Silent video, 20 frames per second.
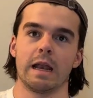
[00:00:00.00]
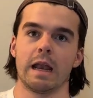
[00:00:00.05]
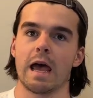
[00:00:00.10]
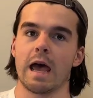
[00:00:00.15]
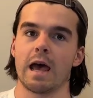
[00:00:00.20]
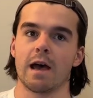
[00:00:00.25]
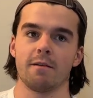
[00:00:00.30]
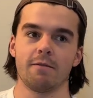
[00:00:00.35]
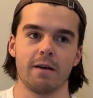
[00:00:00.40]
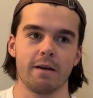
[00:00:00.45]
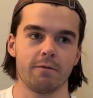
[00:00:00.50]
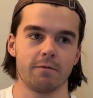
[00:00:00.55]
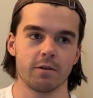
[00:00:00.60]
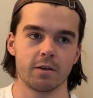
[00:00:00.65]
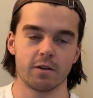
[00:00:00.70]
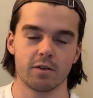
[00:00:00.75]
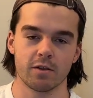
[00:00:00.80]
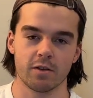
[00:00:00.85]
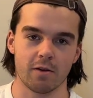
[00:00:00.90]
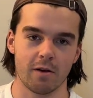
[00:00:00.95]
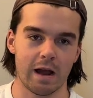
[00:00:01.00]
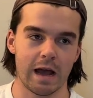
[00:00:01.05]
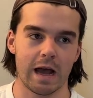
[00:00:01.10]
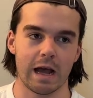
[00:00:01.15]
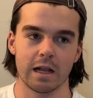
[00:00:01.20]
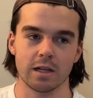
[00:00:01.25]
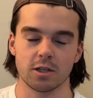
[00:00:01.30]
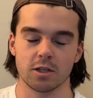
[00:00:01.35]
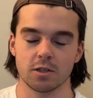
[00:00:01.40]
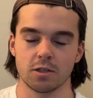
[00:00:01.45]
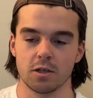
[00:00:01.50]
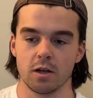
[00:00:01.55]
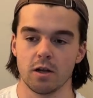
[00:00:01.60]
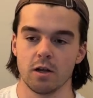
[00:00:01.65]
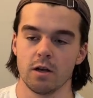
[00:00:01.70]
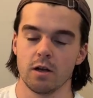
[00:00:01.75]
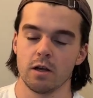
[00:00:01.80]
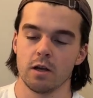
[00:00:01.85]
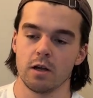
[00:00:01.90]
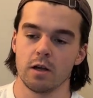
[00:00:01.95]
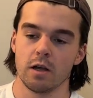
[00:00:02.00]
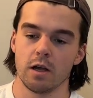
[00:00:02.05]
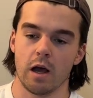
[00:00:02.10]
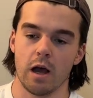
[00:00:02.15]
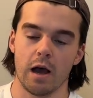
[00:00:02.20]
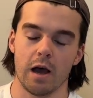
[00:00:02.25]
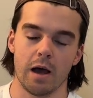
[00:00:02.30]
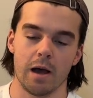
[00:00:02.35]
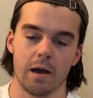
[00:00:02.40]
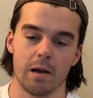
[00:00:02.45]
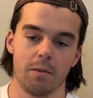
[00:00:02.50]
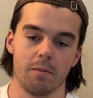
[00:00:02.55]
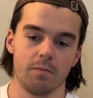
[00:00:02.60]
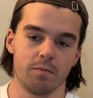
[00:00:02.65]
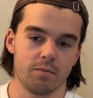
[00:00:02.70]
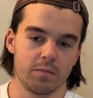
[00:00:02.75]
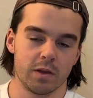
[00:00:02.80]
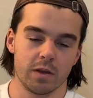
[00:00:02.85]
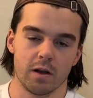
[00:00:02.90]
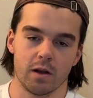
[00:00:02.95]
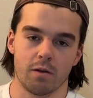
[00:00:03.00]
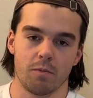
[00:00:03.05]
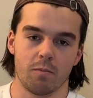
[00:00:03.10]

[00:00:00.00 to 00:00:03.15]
have every scratch, you know,